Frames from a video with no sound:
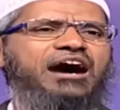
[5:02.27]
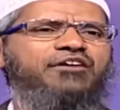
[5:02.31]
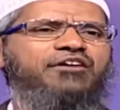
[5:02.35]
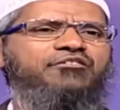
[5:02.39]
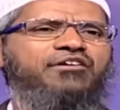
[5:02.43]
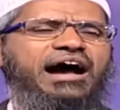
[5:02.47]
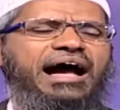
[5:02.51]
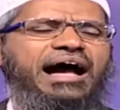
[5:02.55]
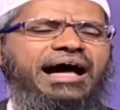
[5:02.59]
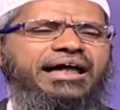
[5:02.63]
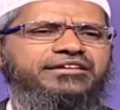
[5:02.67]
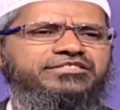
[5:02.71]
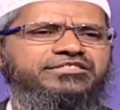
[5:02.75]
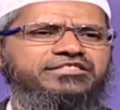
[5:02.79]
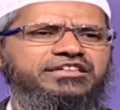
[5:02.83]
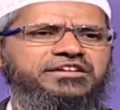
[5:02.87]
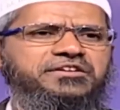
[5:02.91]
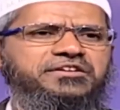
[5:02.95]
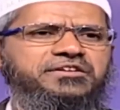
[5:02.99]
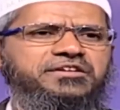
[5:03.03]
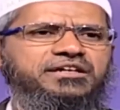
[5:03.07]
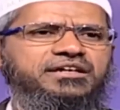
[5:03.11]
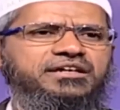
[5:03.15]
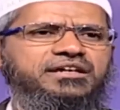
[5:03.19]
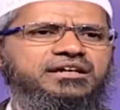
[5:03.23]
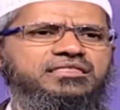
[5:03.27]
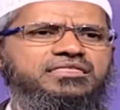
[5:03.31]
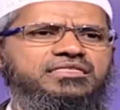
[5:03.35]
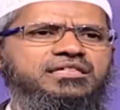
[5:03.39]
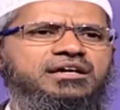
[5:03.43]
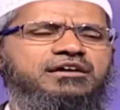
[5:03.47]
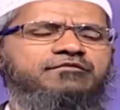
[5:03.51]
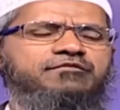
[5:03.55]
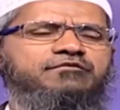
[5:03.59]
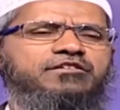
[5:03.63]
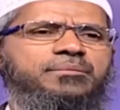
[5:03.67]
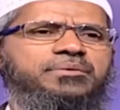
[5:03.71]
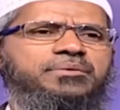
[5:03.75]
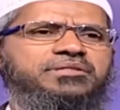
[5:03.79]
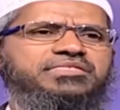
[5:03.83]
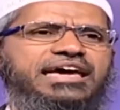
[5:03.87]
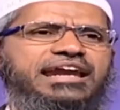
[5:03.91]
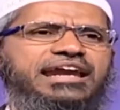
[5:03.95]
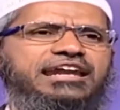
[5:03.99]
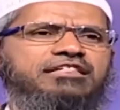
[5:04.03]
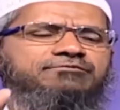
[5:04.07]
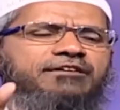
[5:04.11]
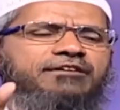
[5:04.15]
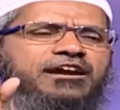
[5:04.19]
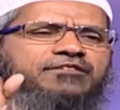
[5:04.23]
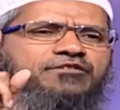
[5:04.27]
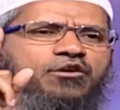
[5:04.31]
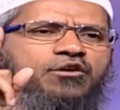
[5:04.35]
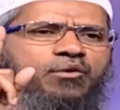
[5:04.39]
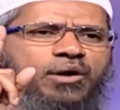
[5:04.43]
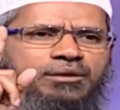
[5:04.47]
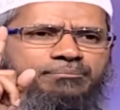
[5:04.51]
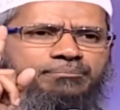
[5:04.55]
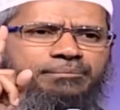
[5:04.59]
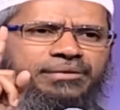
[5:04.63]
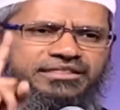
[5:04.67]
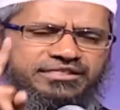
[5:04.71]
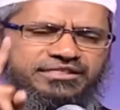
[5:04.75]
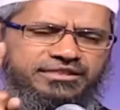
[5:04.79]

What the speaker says: our ancestors will be satisfied for 1